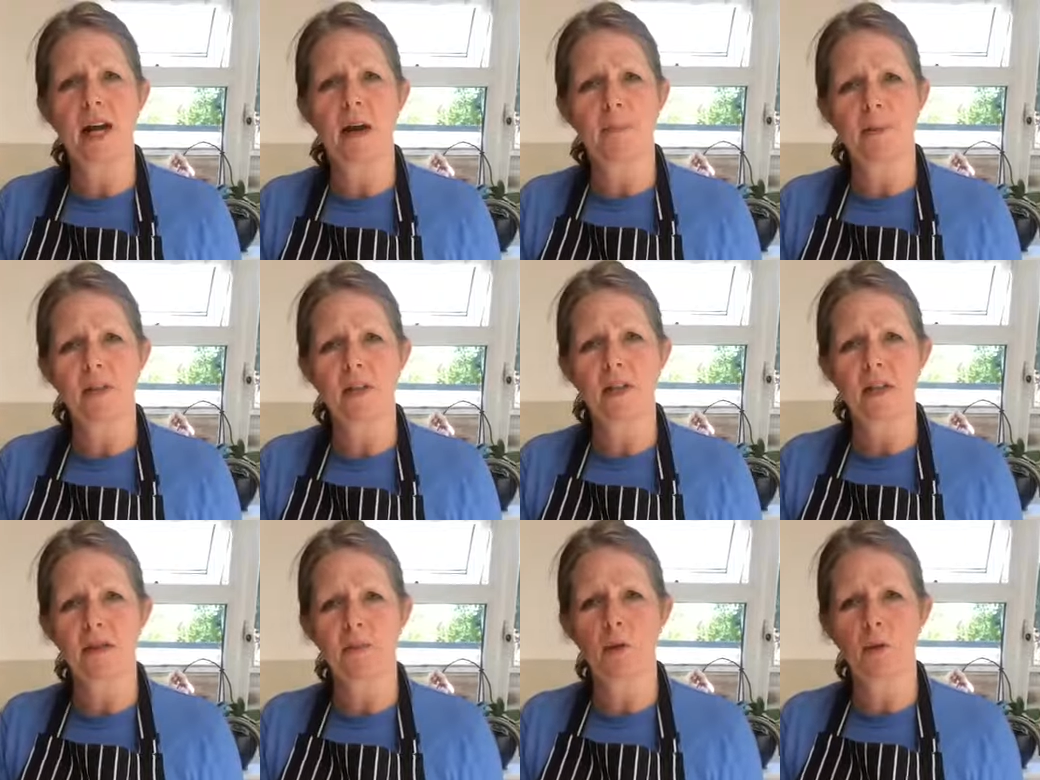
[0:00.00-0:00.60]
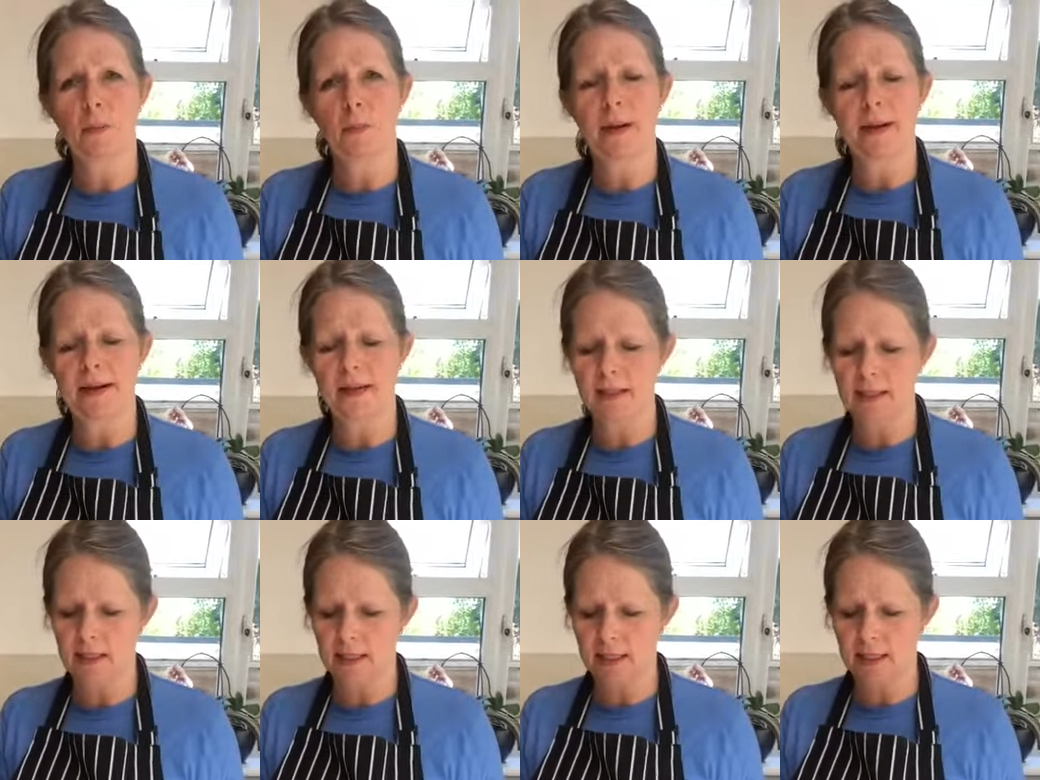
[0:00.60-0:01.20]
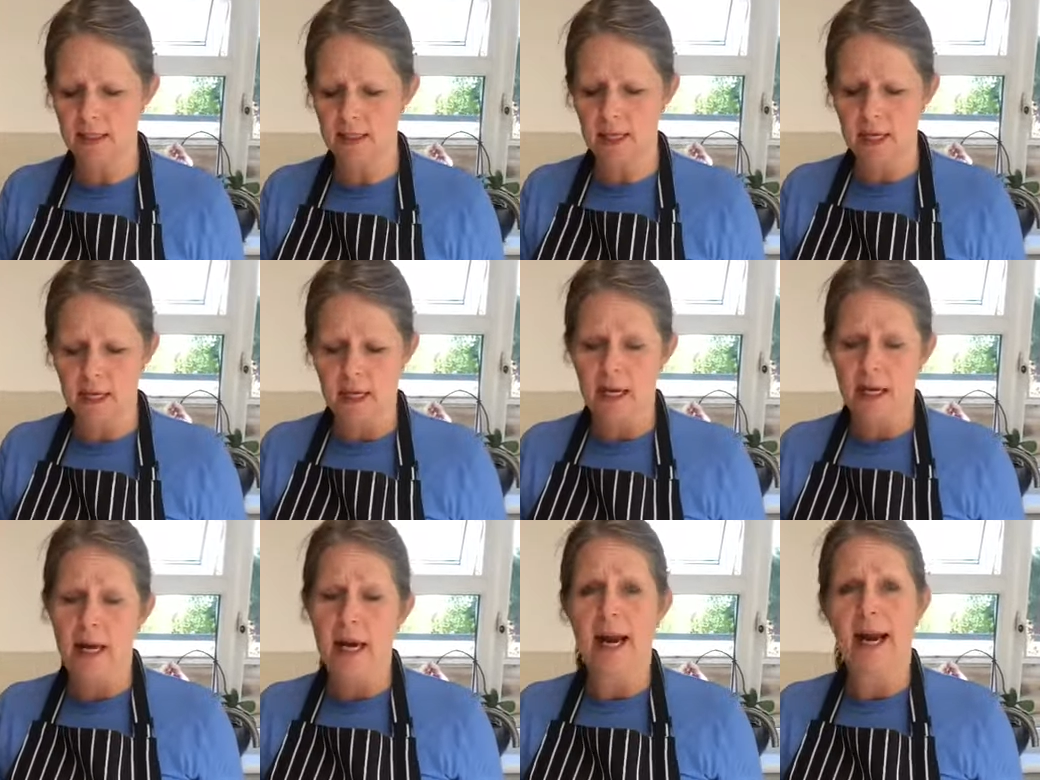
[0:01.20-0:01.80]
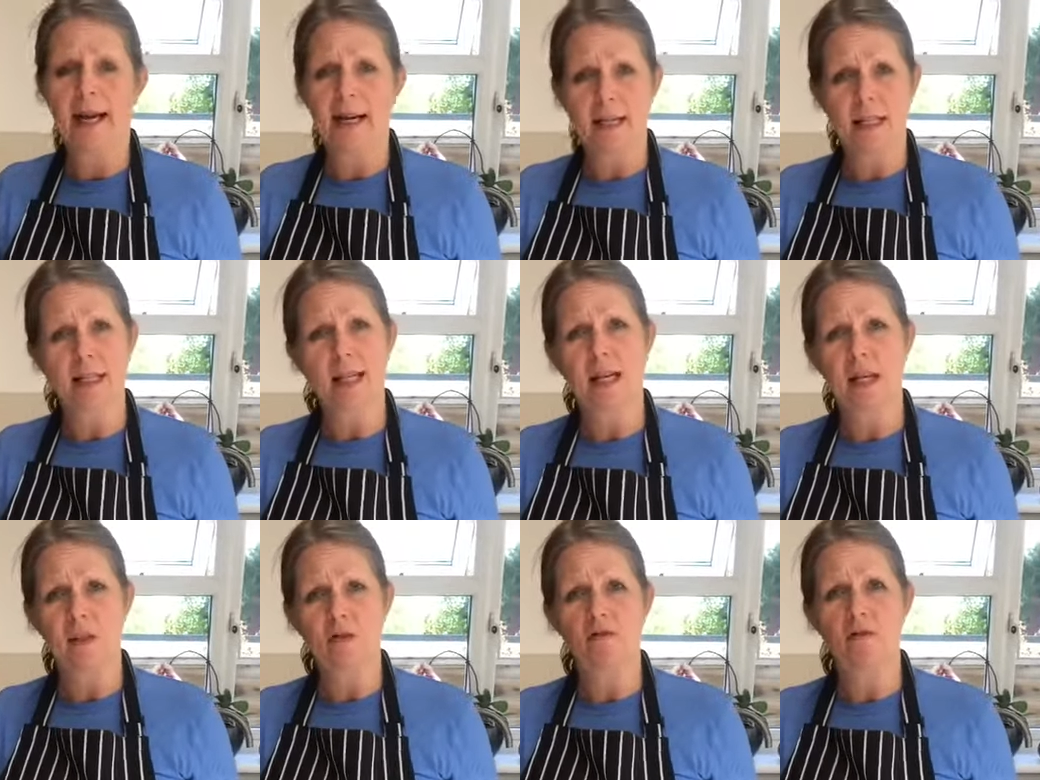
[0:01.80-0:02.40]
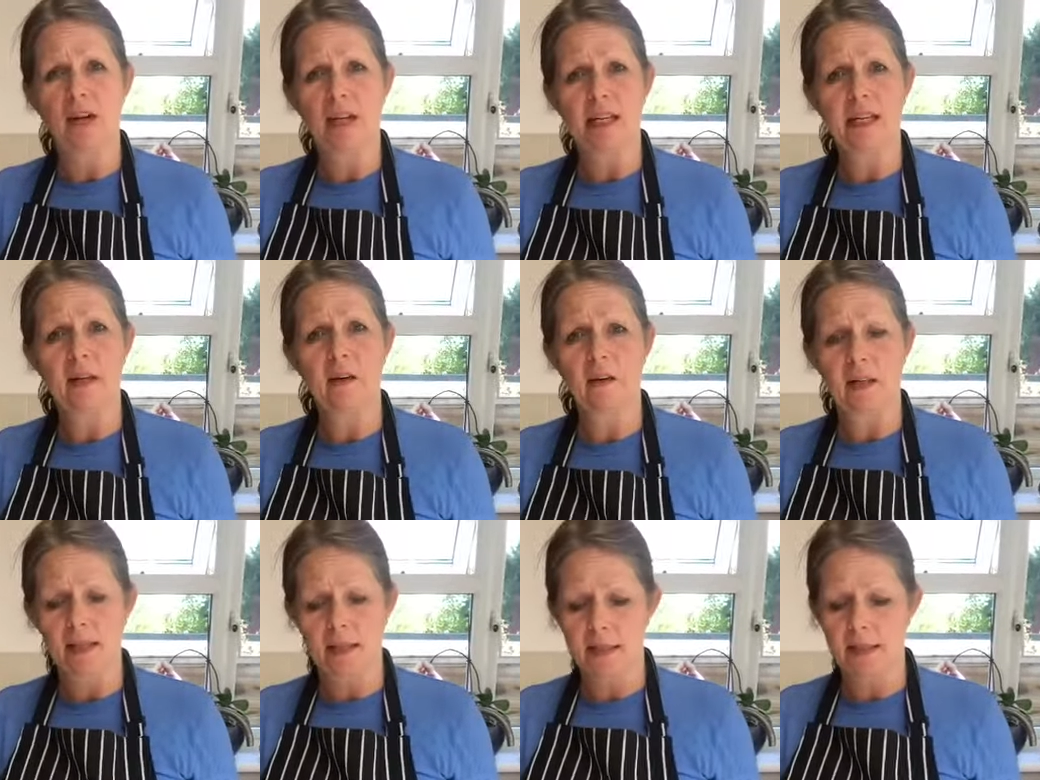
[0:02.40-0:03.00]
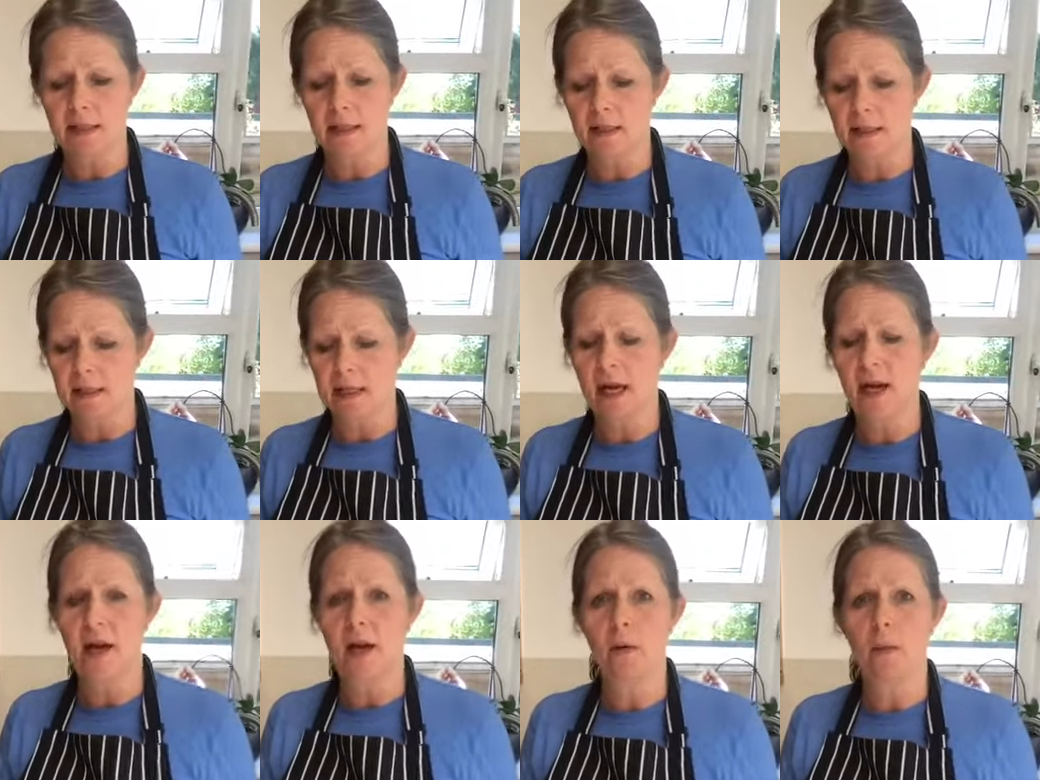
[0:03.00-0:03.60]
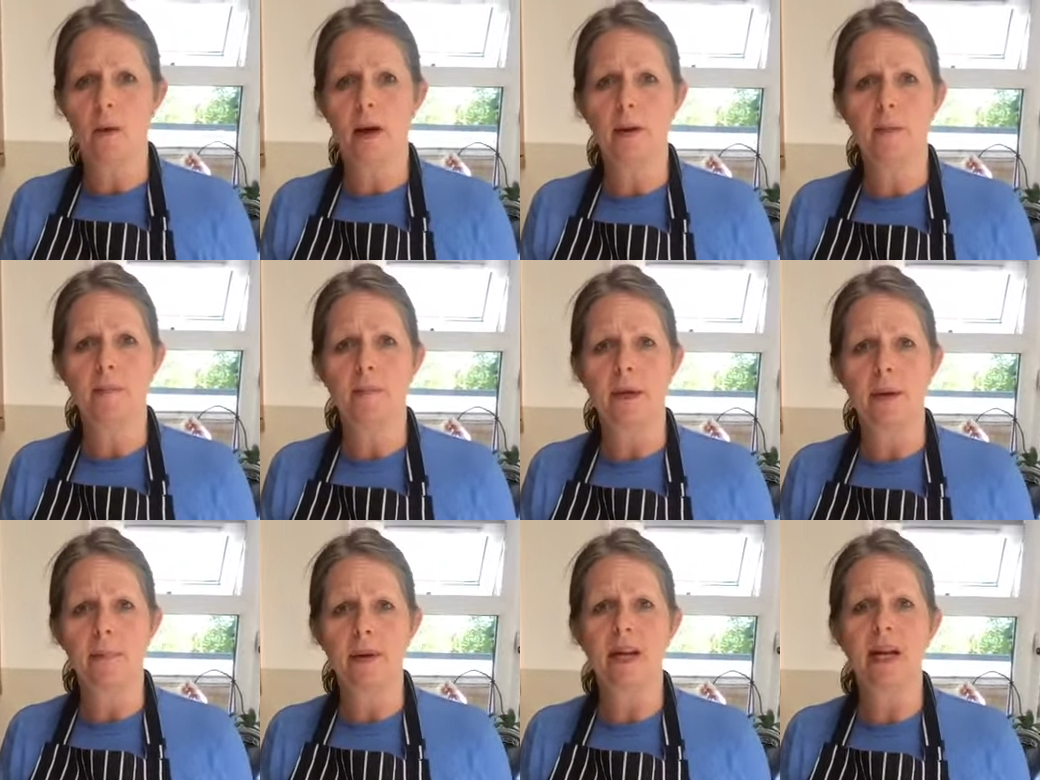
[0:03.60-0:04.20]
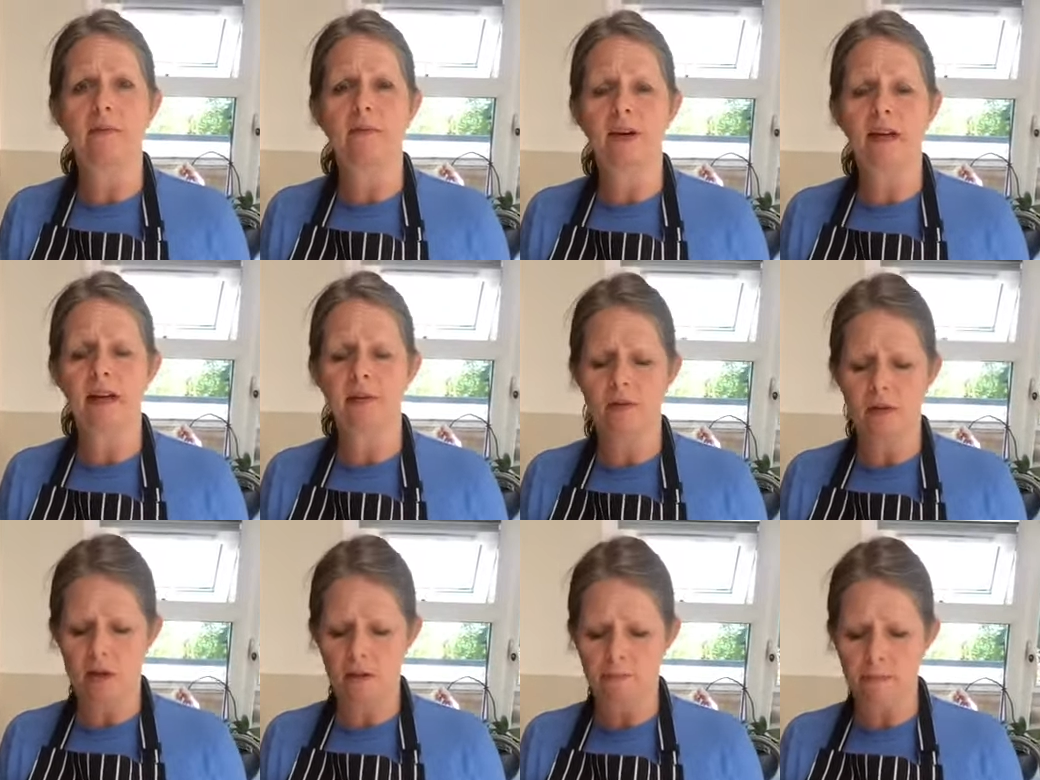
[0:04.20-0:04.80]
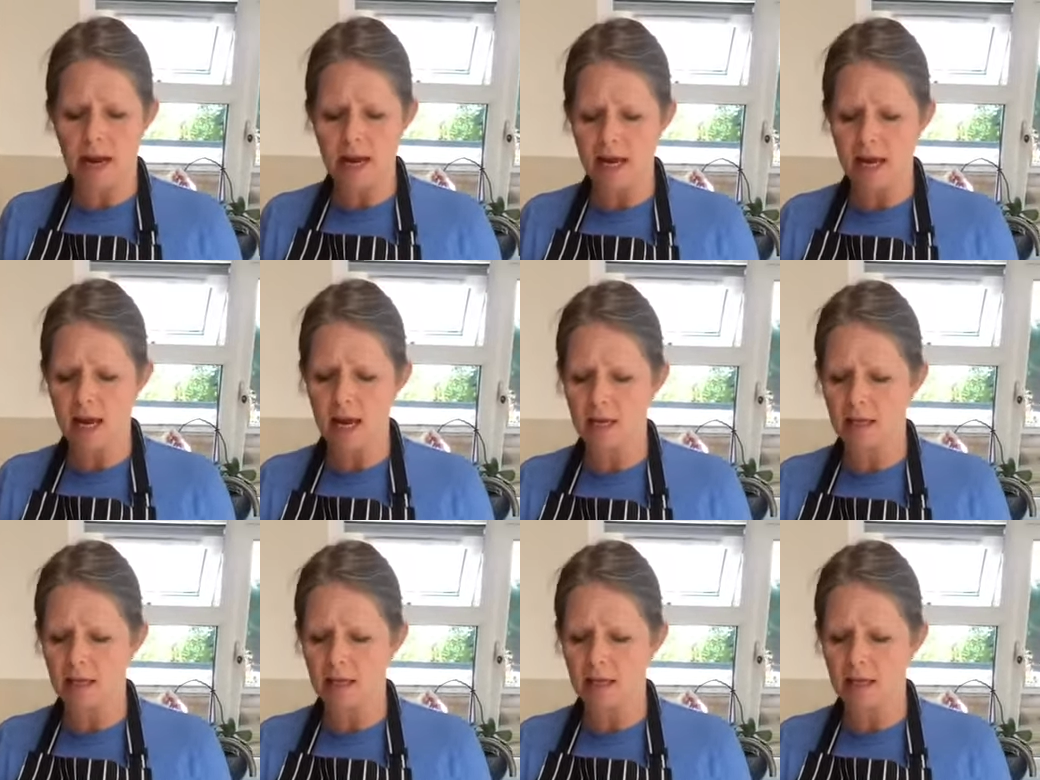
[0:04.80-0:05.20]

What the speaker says: it up into small pieces and it tastes really nice. So it'd be lovely if you can make